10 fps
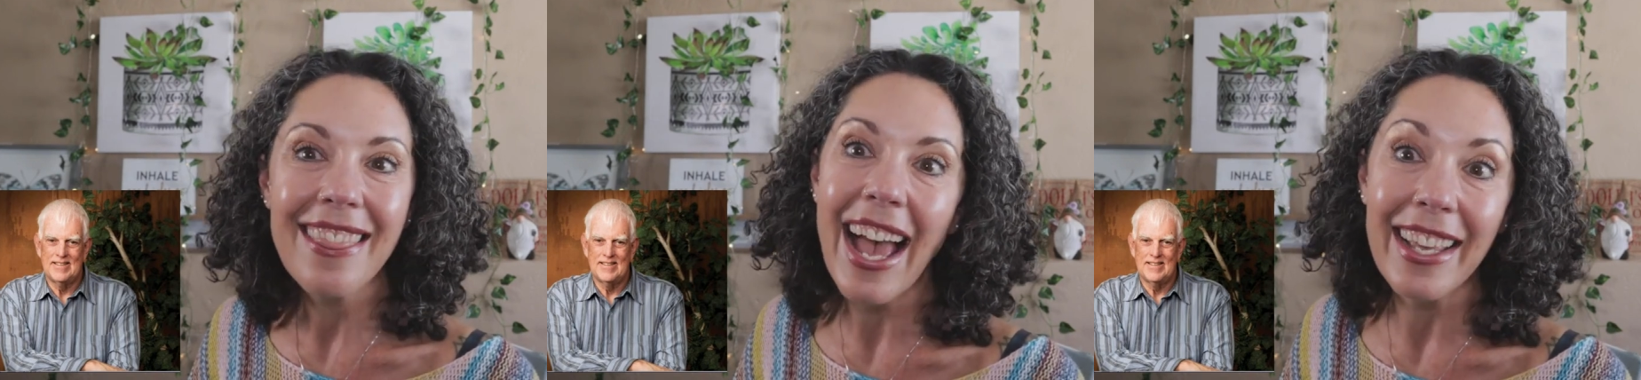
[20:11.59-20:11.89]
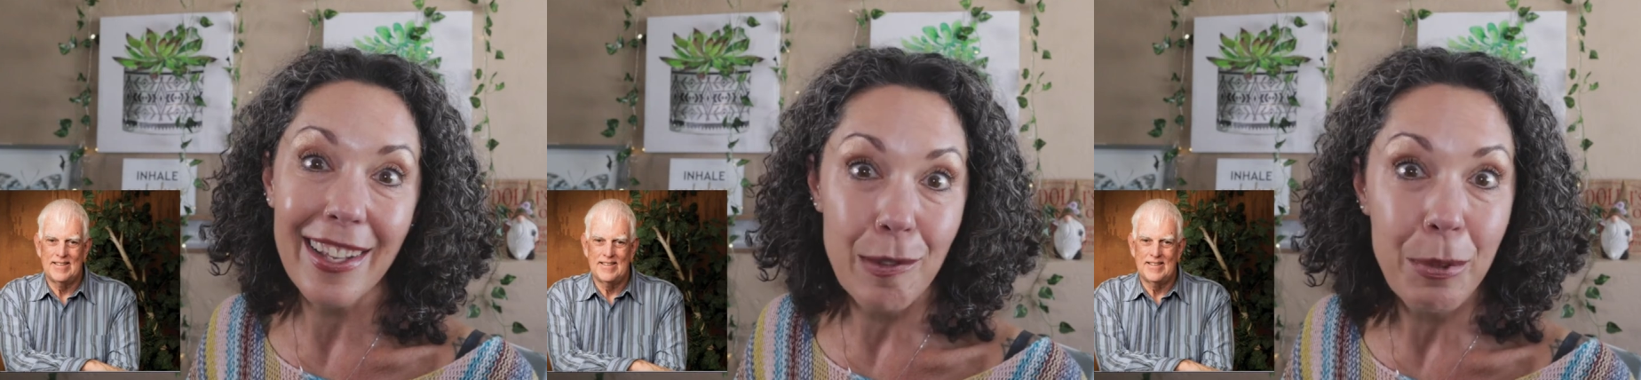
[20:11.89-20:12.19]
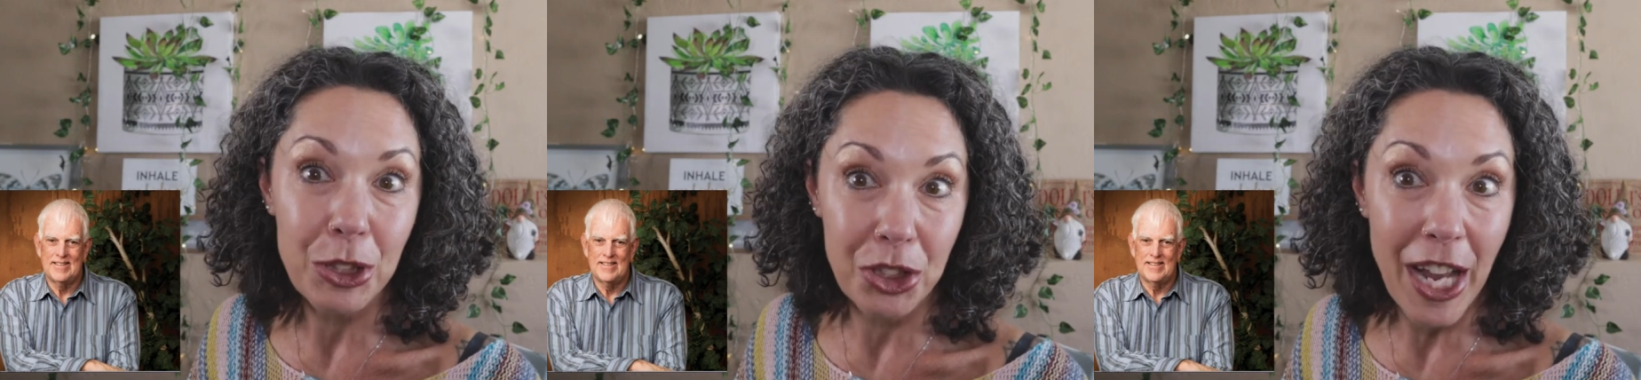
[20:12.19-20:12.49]
Speaker 1: that gets
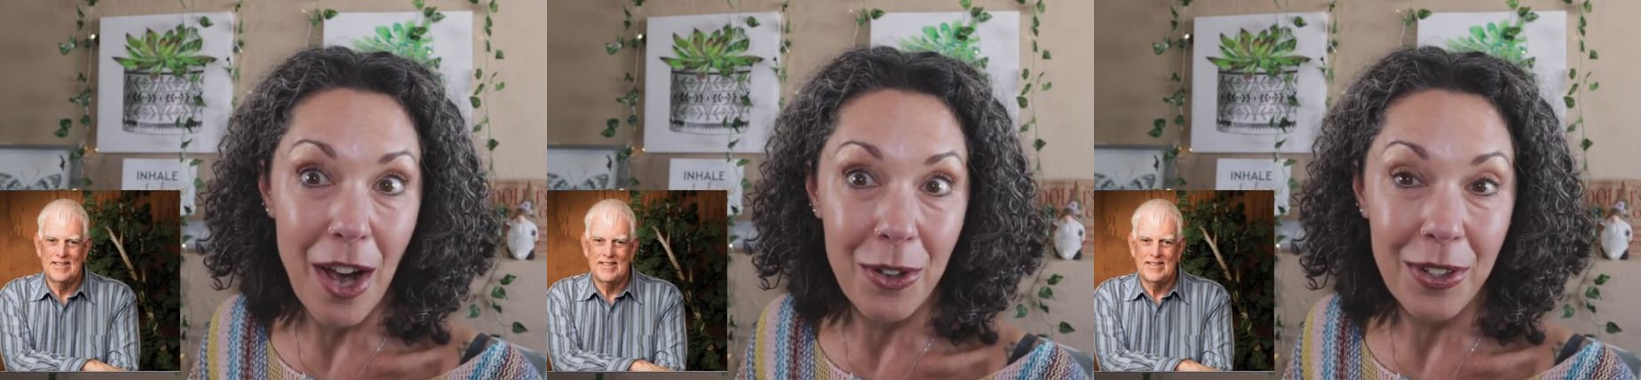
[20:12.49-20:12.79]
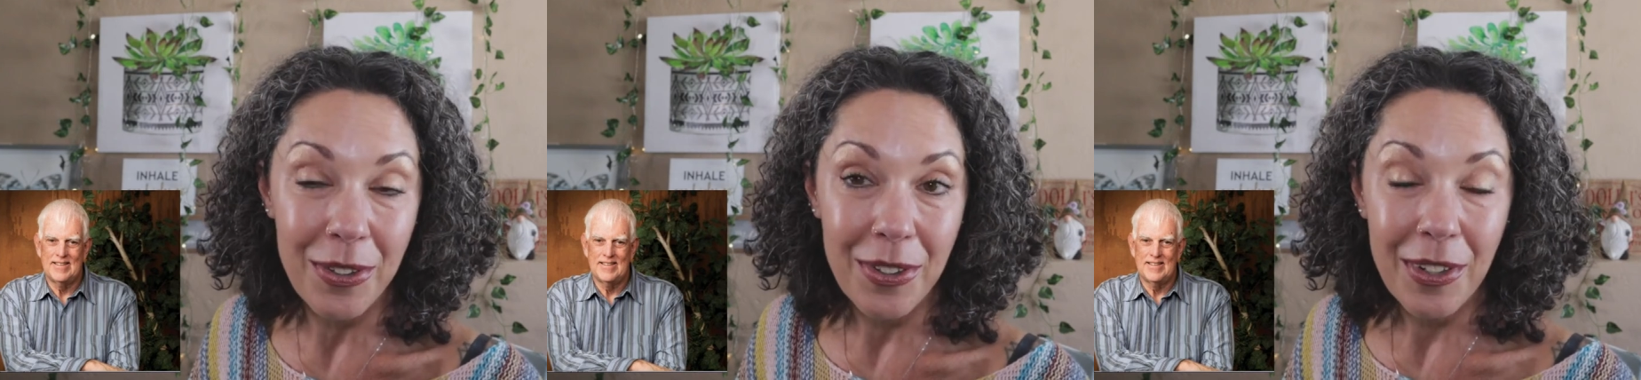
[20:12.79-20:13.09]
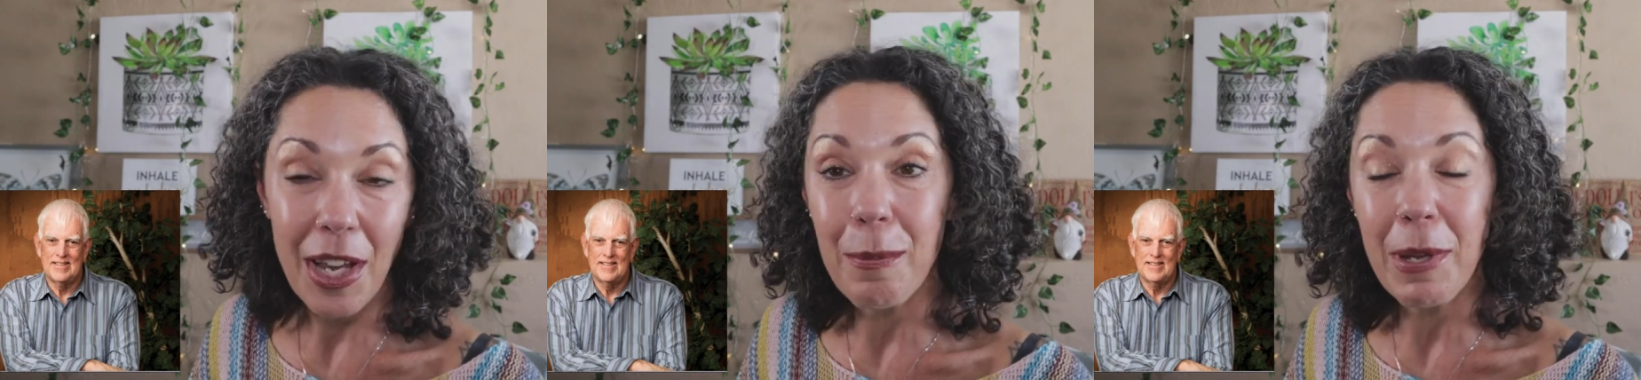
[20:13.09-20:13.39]
pushed out,
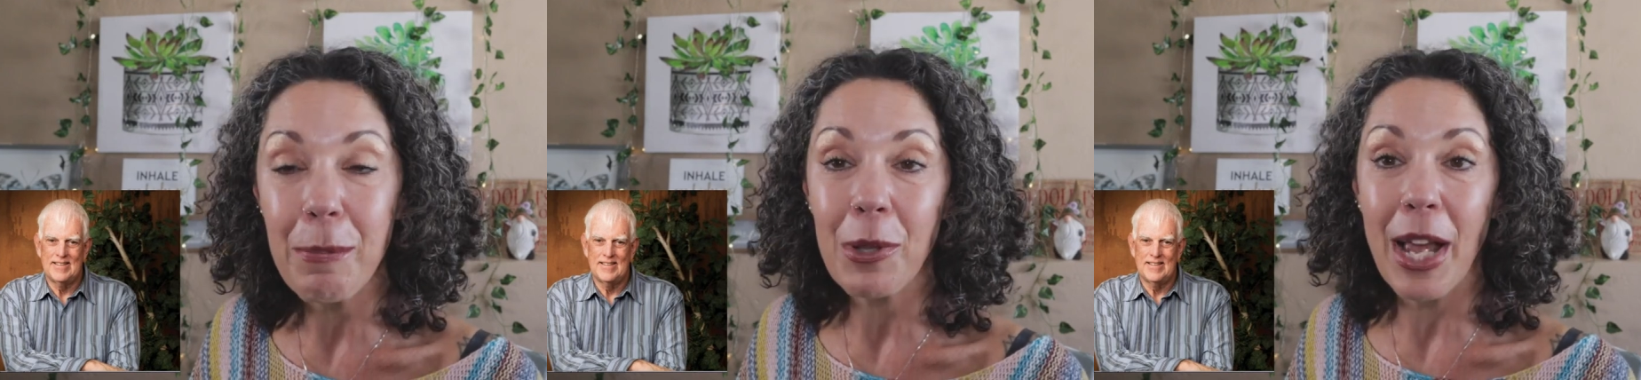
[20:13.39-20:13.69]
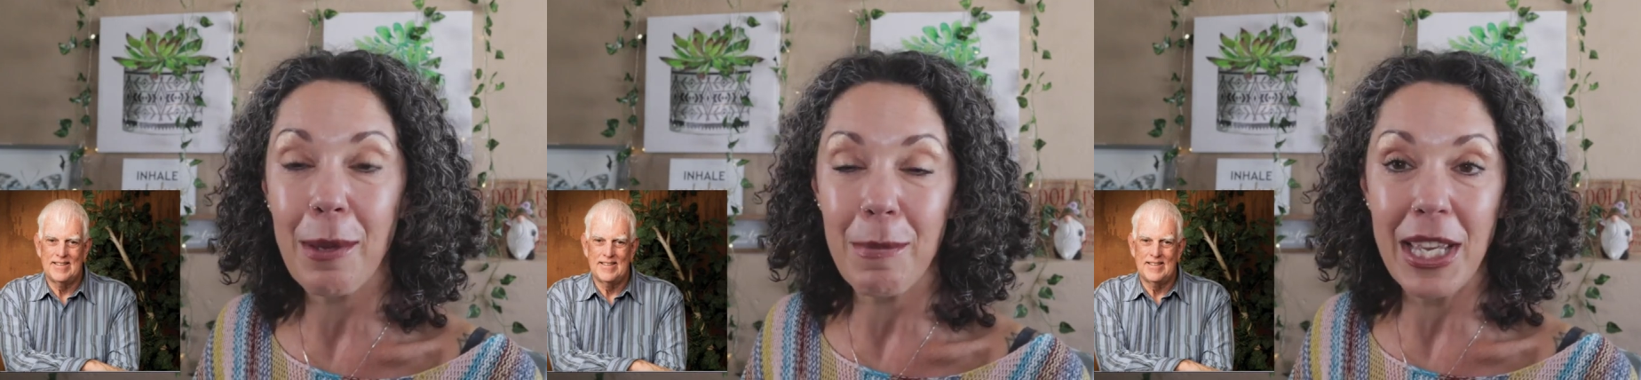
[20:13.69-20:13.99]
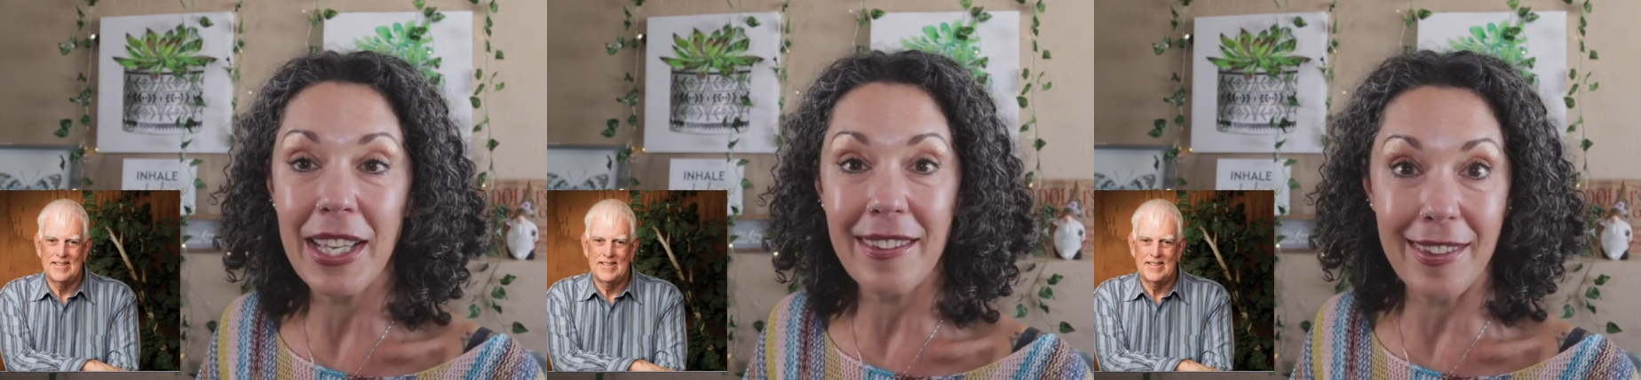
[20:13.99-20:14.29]
and people like
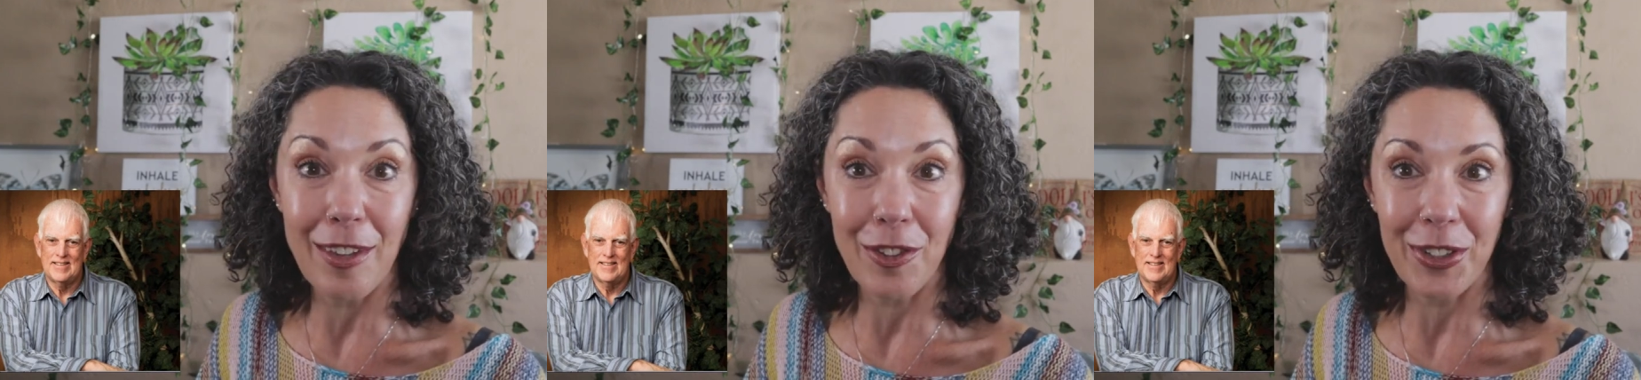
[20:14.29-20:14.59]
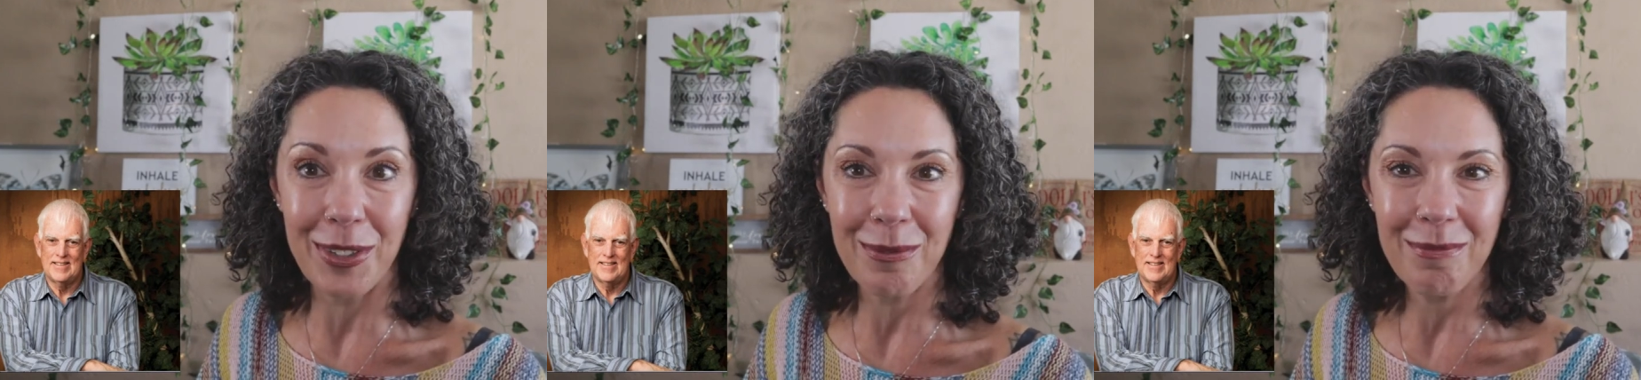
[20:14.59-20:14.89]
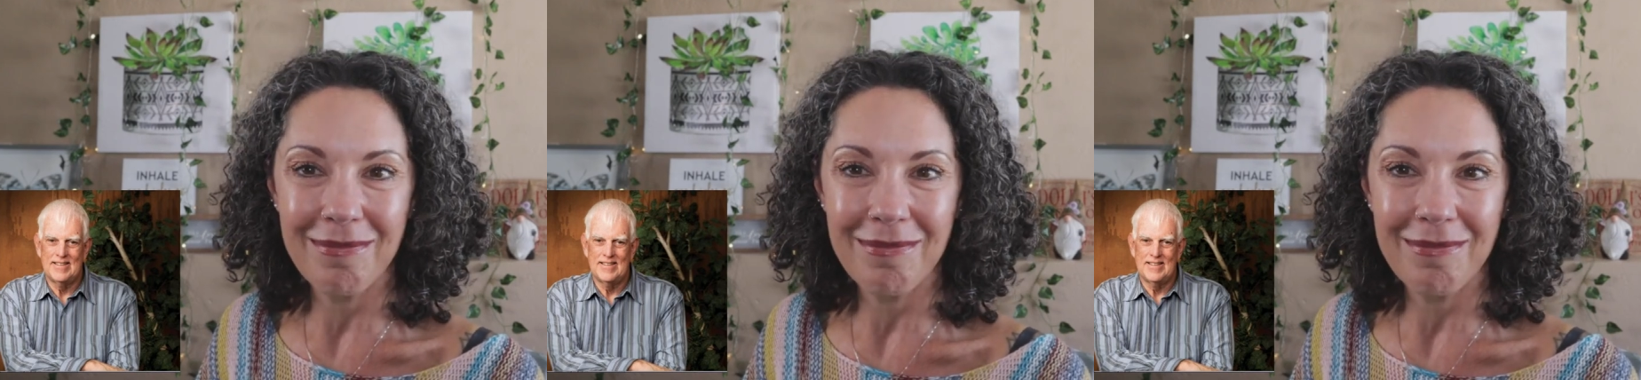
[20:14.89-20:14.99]
me get censored.